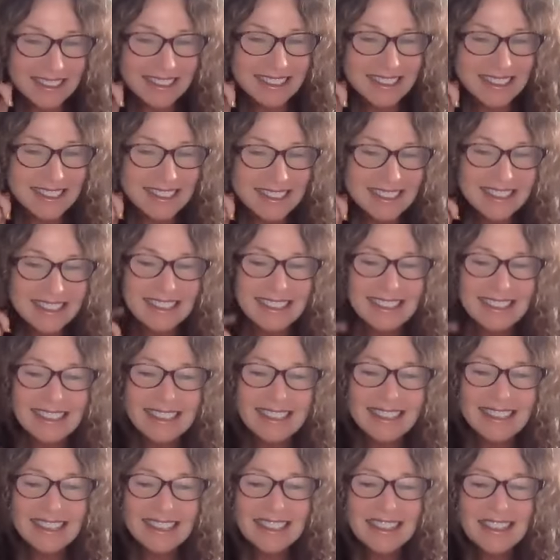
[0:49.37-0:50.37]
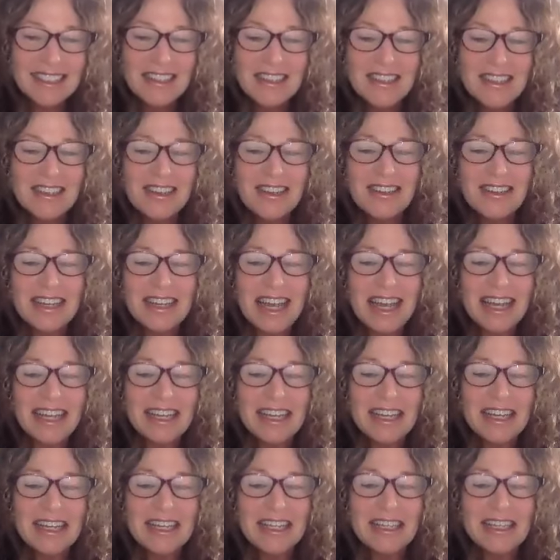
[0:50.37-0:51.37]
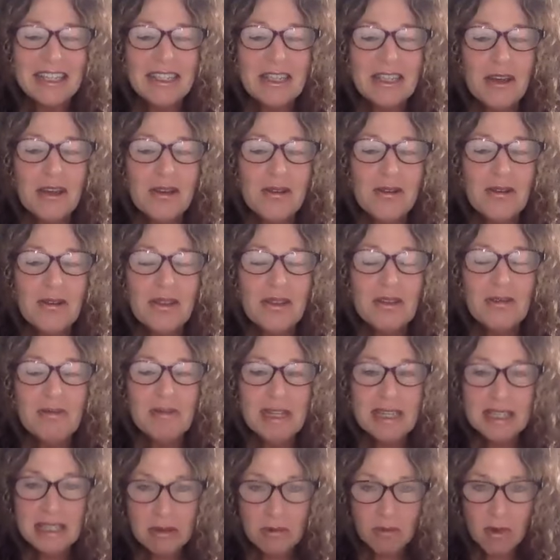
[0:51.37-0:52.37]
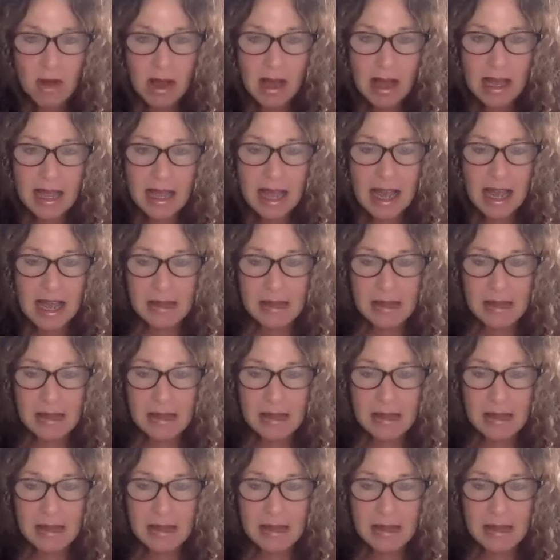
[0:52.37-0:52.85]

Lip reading: Okay, so the reason why